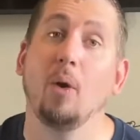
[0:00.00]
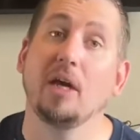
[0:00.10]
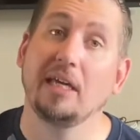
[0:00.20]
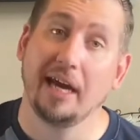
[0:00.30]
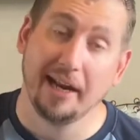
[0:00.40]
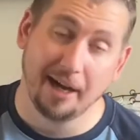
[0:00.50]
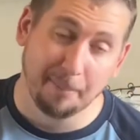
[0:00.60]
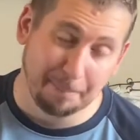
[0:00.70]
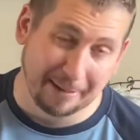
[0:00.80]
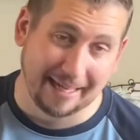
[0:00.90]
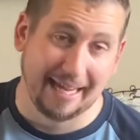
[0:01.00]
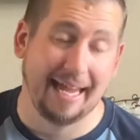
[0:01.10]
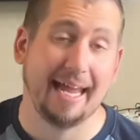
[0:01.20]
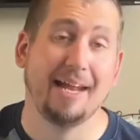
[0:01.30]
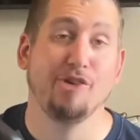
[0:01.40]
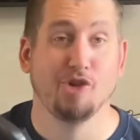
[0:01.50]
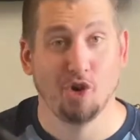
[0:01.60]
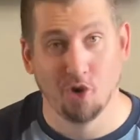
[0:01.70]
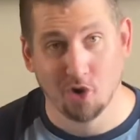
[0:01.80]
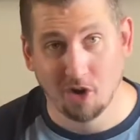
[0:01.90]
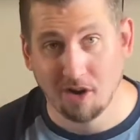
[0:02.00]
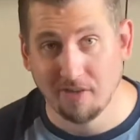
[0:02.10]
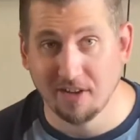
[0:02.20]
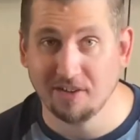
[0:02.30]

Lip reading: get up and turn on the